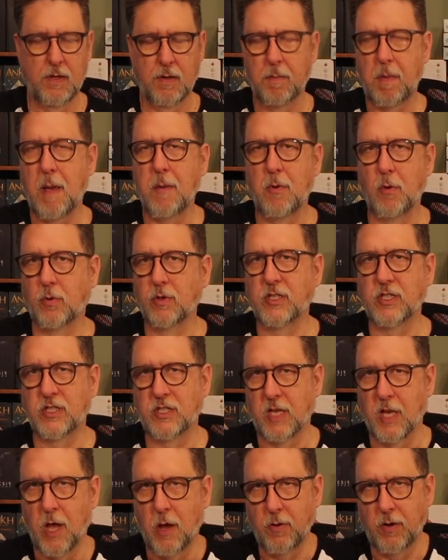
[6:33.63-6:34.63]
Maybe we'll
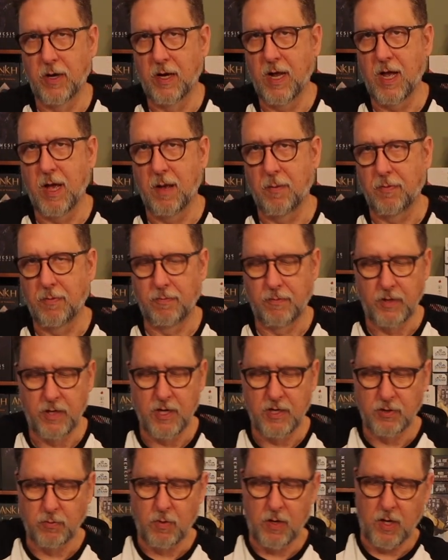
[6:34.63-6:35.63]
just load it up. You
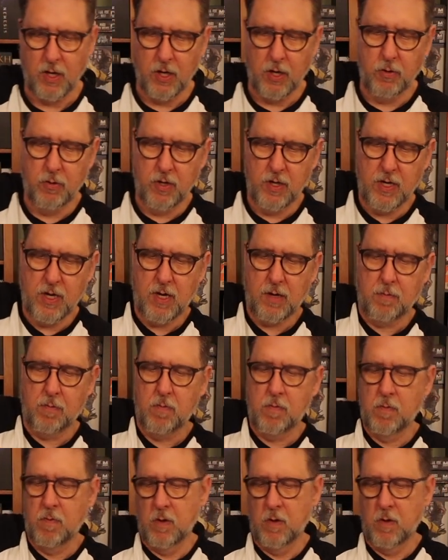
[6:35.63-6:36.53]
guys want to load it up?